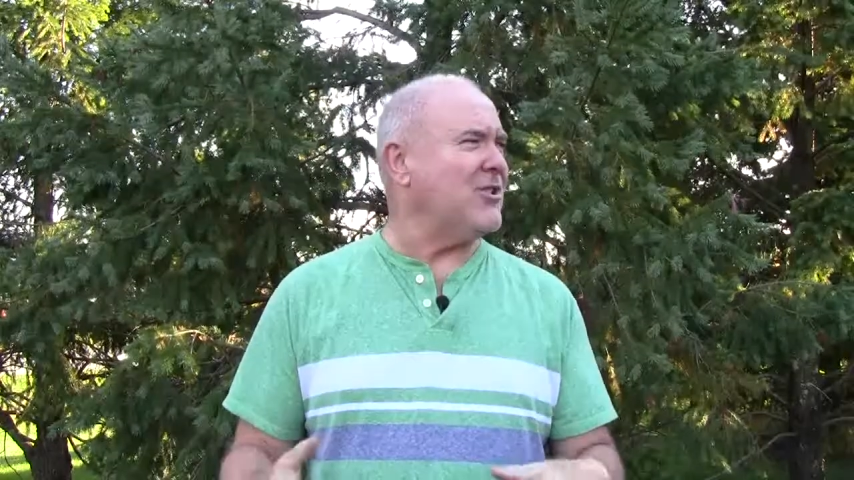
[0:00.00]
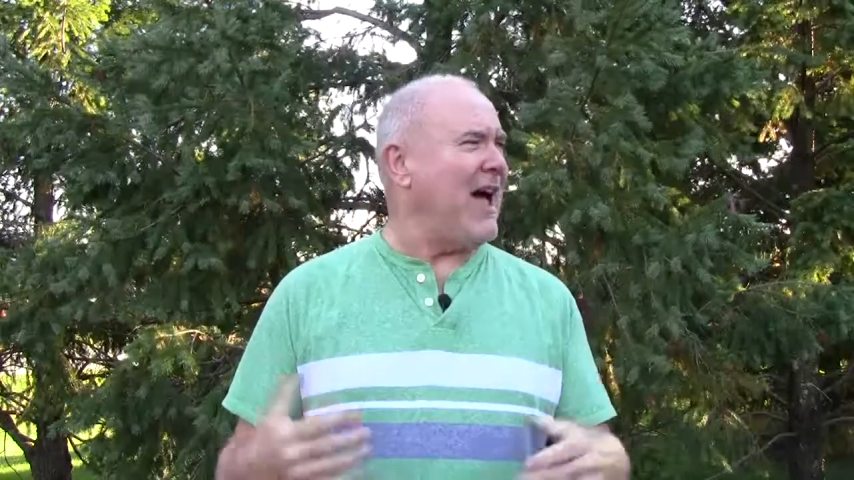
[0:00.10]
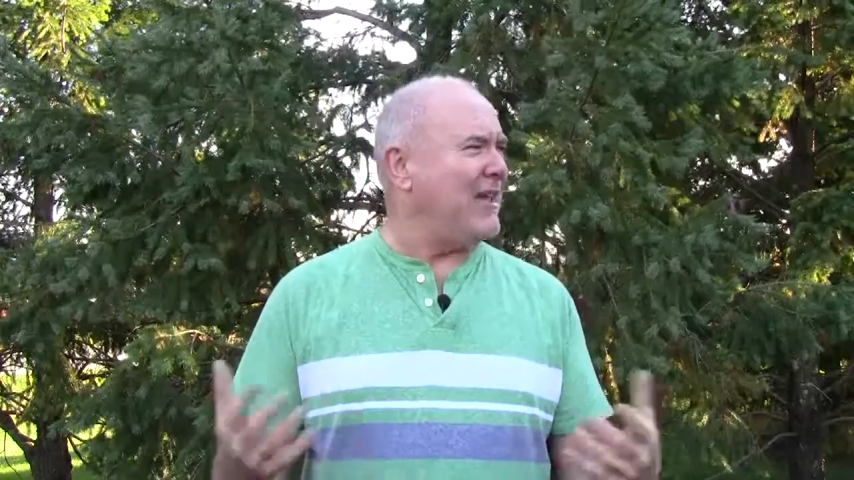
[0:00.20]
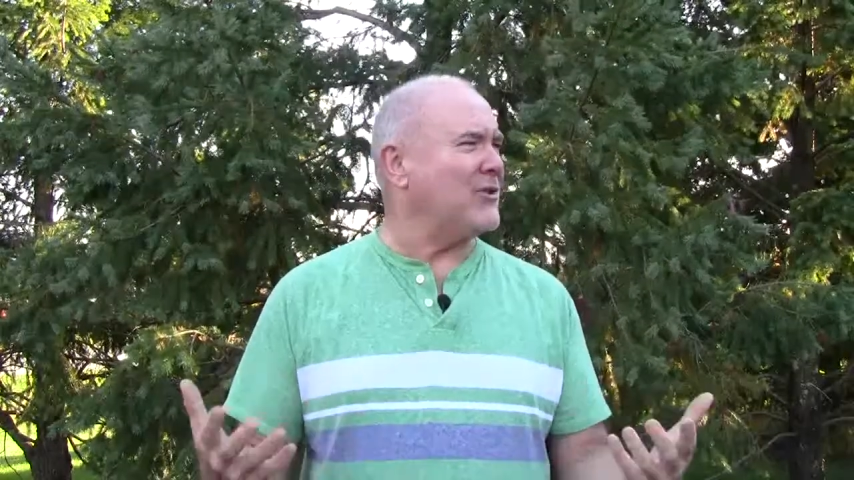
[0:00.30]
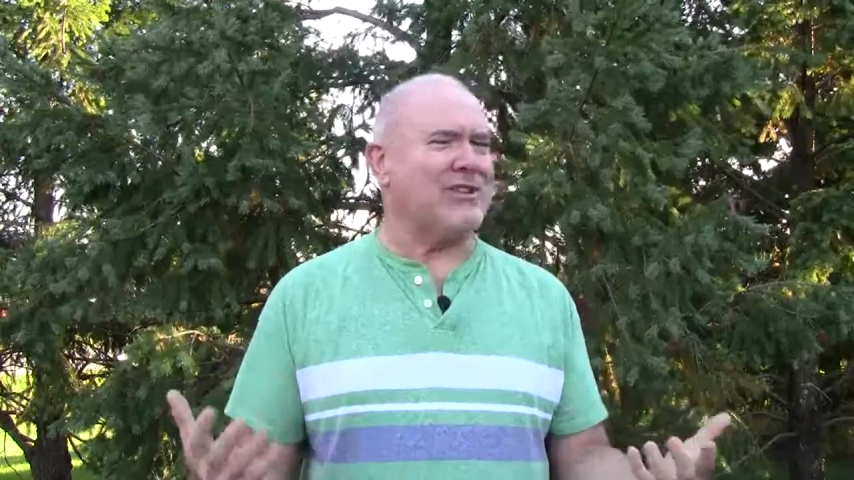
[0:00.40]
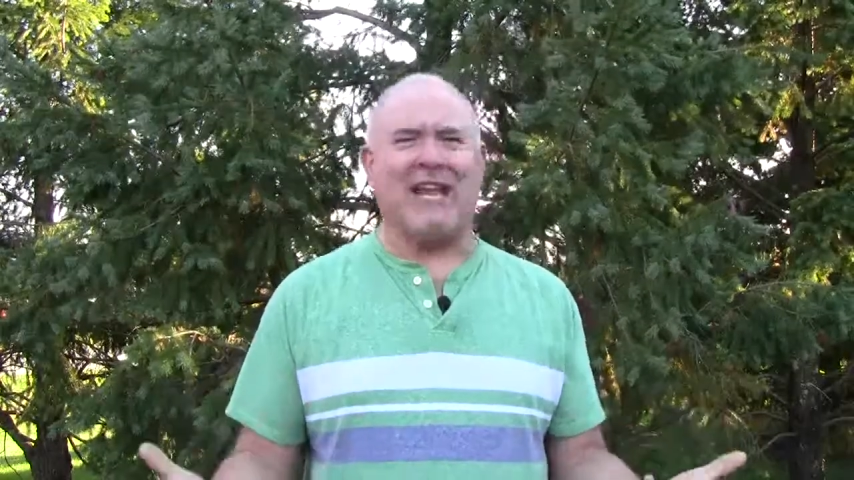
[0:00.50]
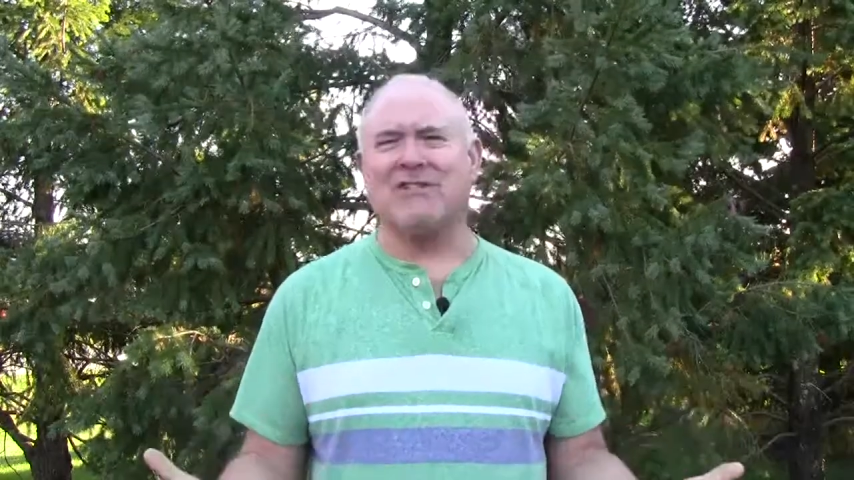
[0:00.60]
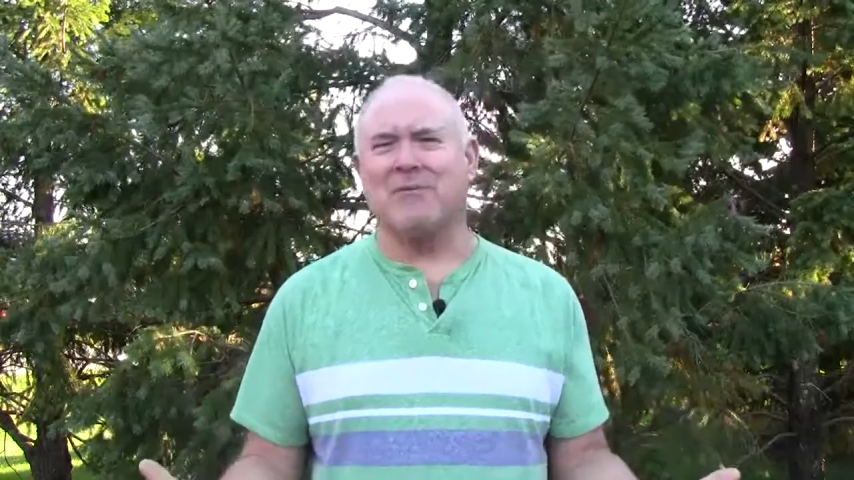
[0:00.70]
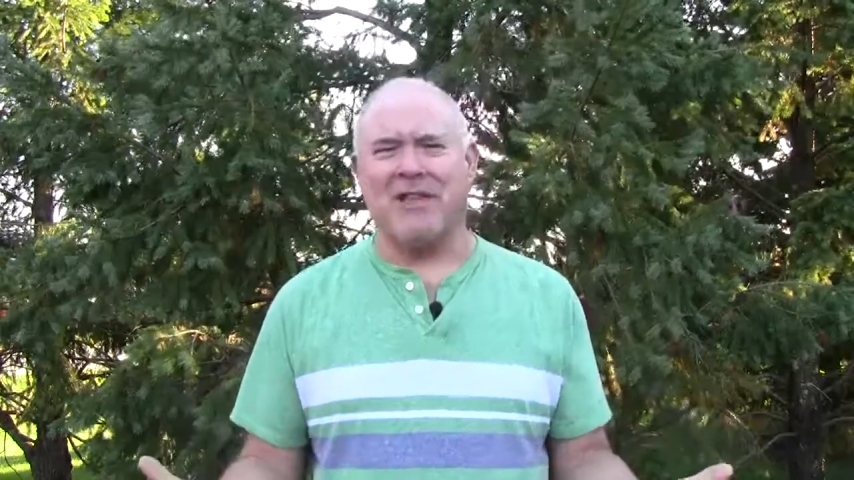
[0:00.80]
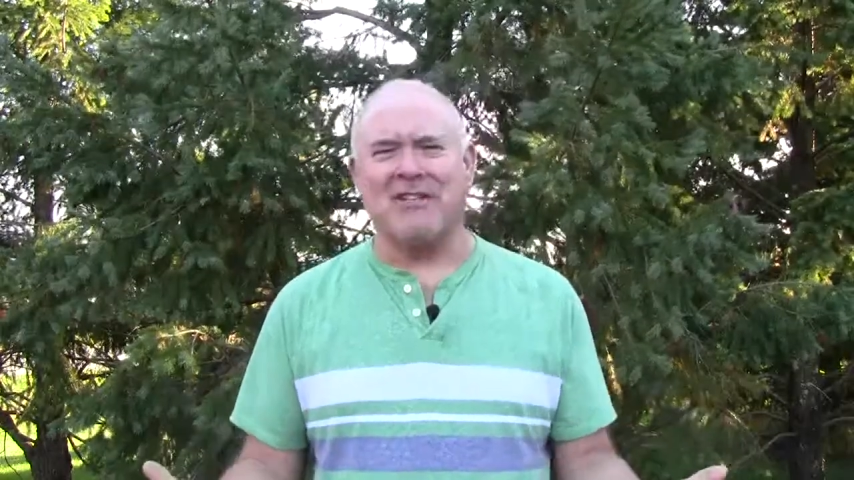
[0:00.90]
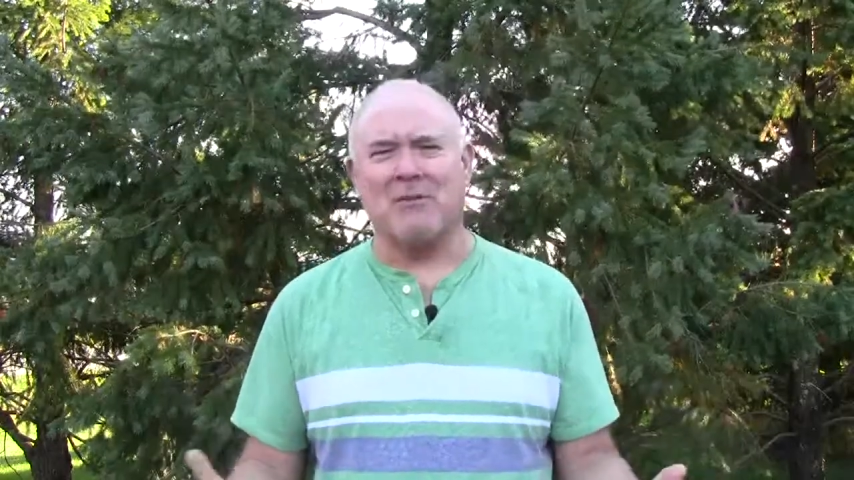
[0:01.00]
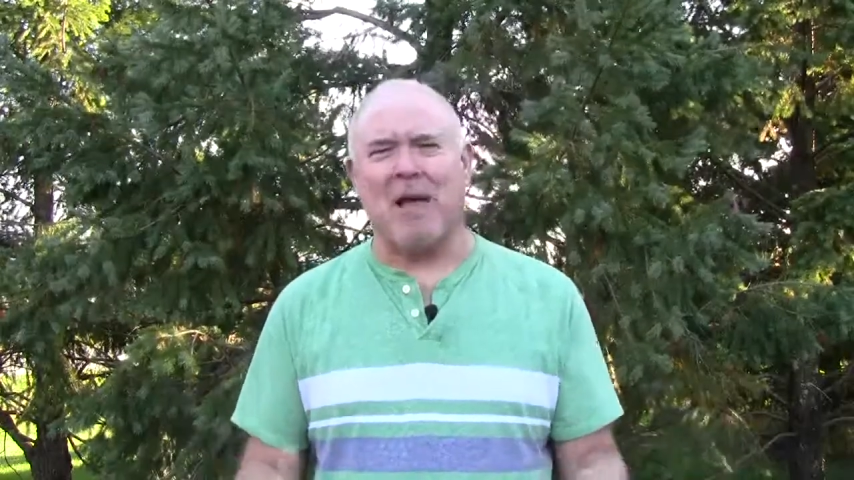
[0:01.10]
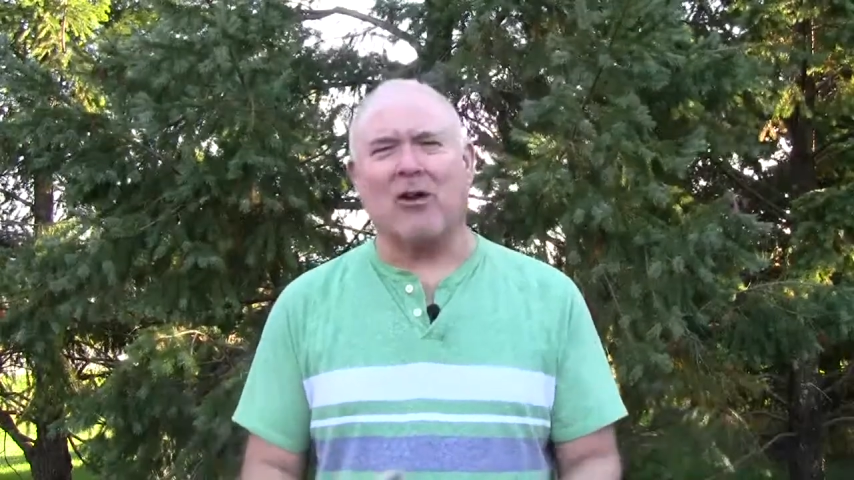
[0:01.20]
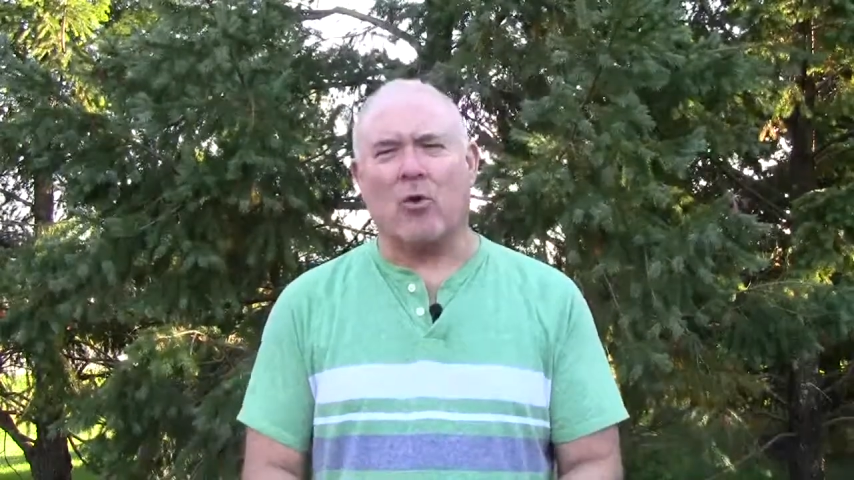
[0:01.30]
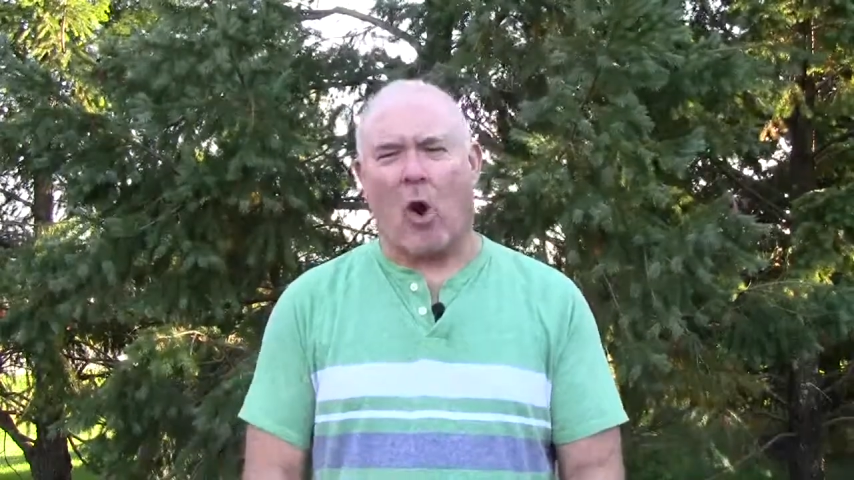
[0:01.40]
so I understand some things
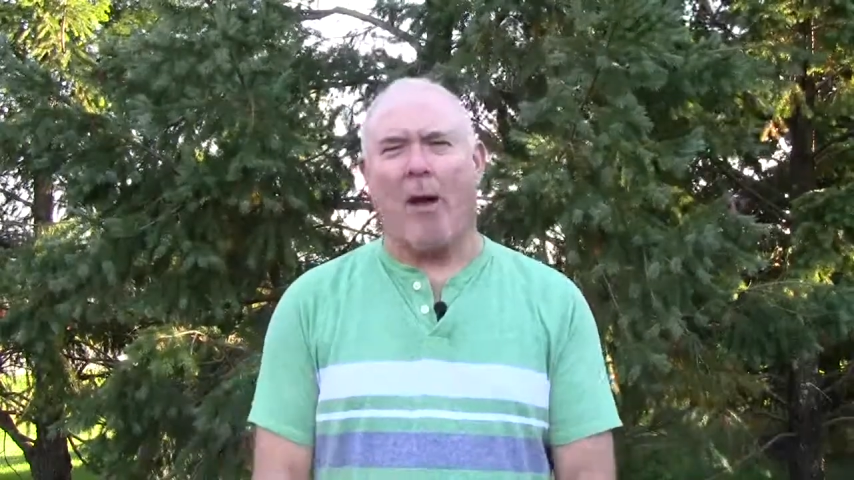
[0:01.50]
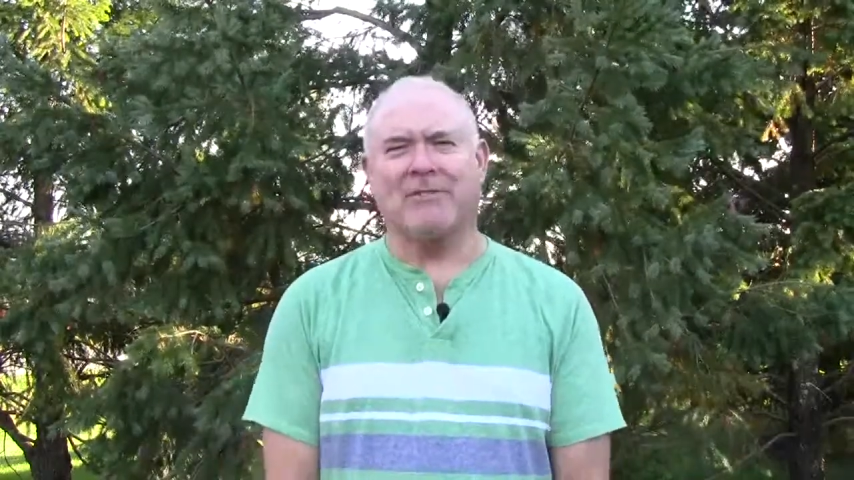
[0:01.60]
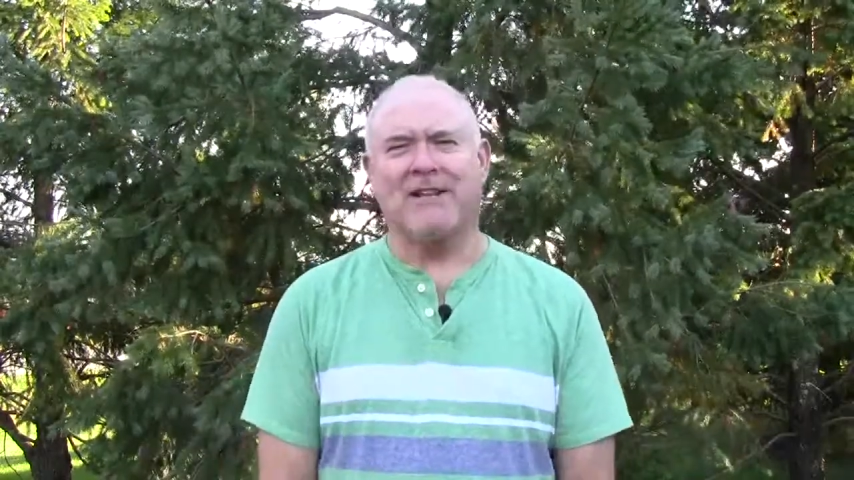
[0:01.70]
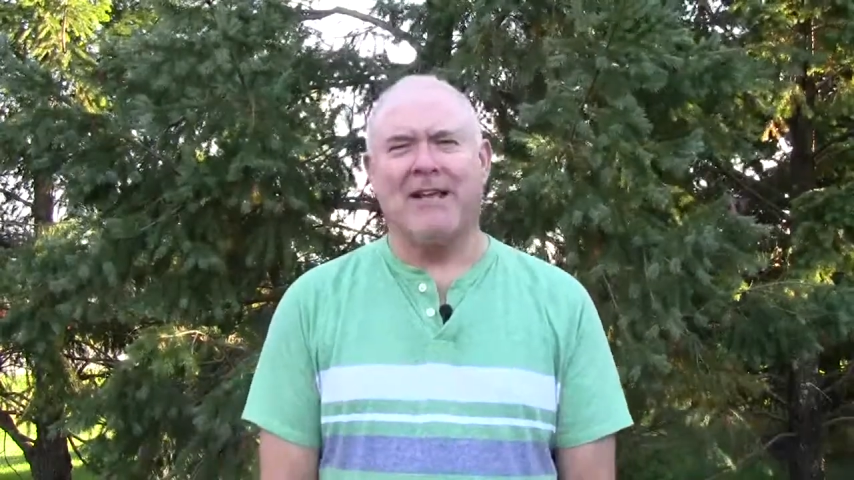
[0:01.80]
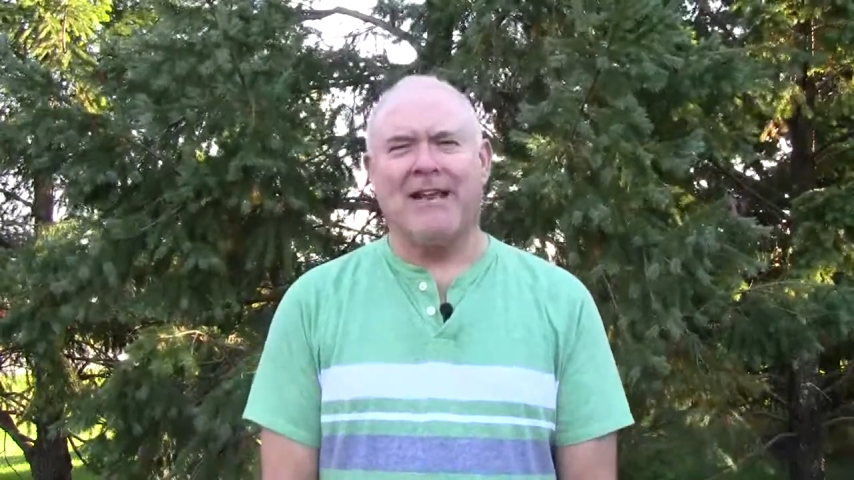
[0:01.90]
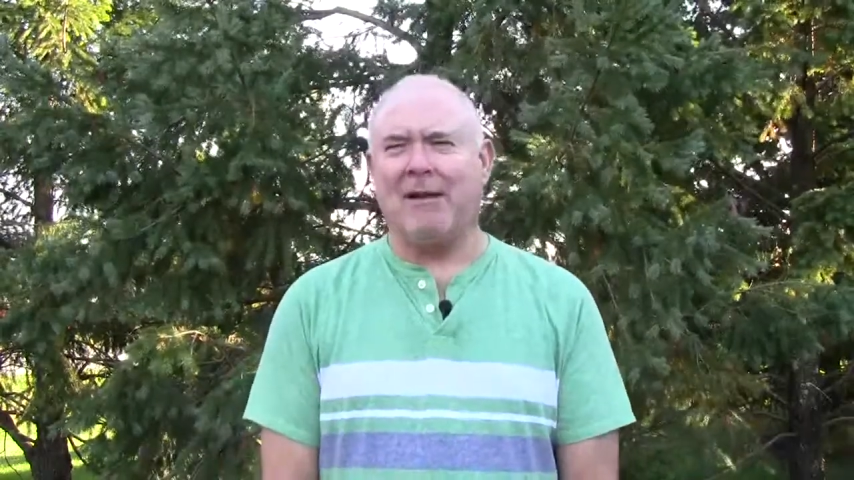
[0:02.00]
about crops.